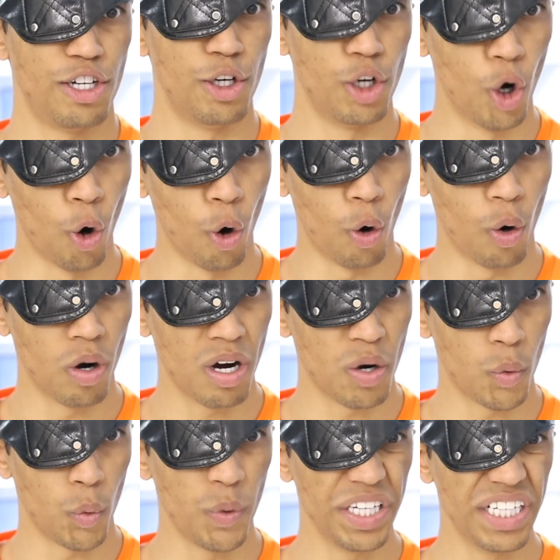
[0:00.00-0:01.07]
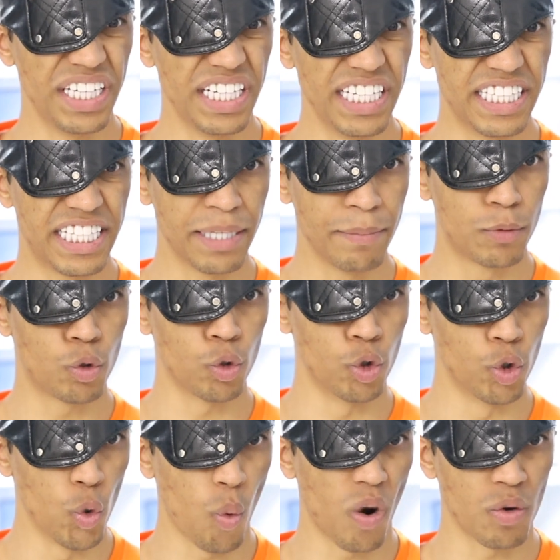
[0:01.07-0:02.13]
No, we need him to
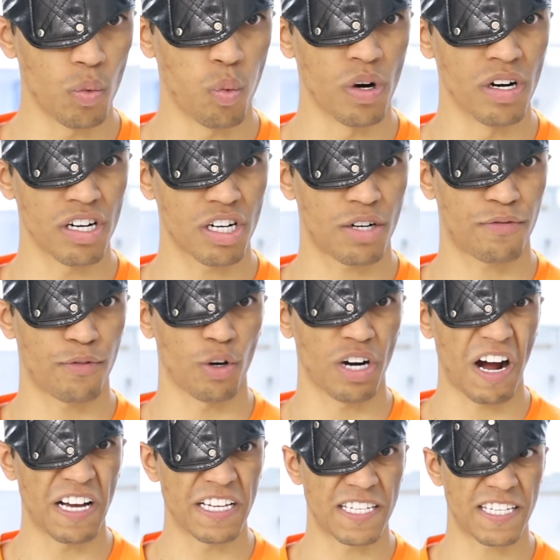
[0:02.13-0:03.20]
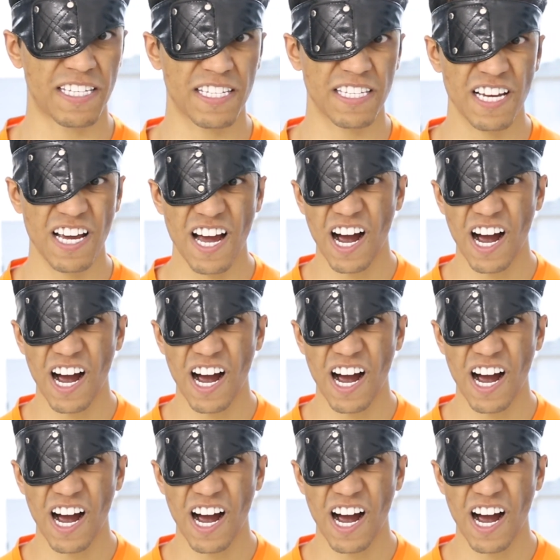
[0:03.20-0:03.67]
do one work for us.